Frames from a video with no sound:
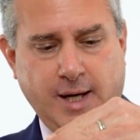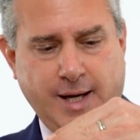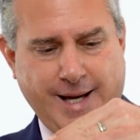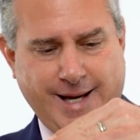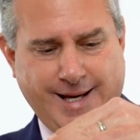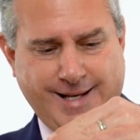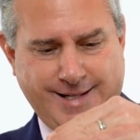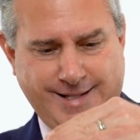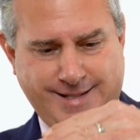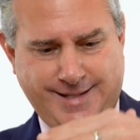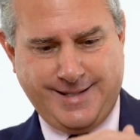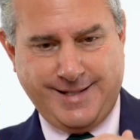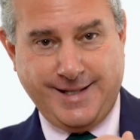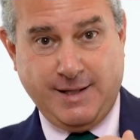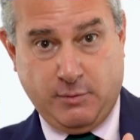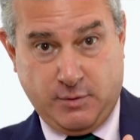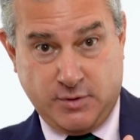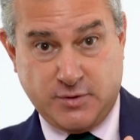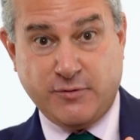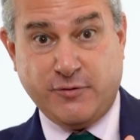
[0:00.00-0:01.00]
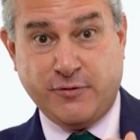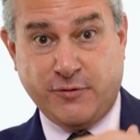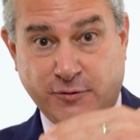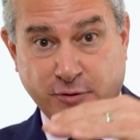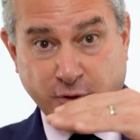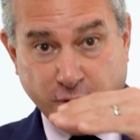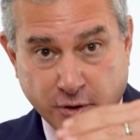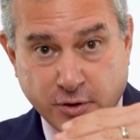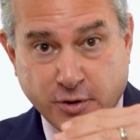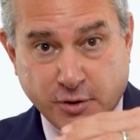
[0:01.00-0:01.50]
and it was
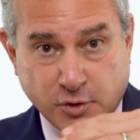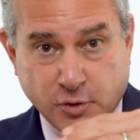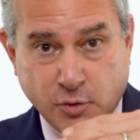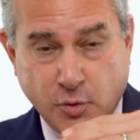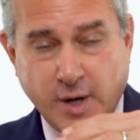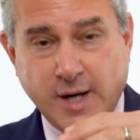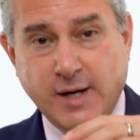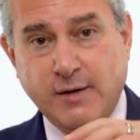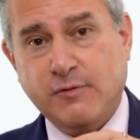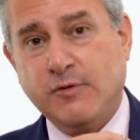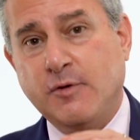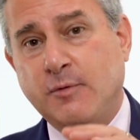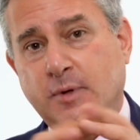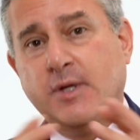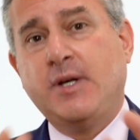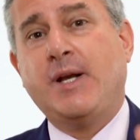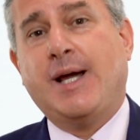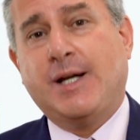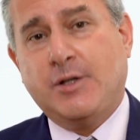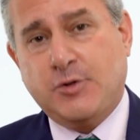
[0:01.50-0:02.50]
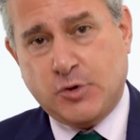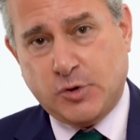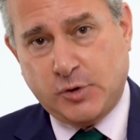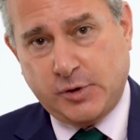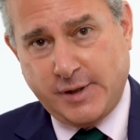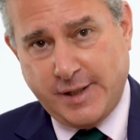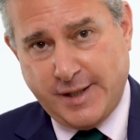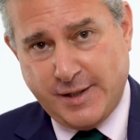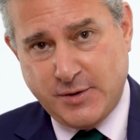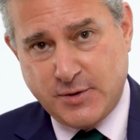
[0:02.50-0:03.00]
further away from the natural
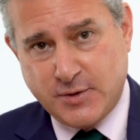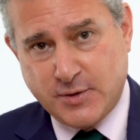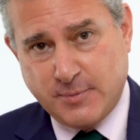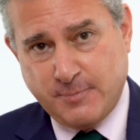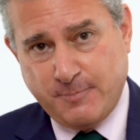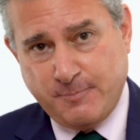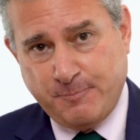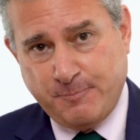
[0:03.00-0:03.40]
lens.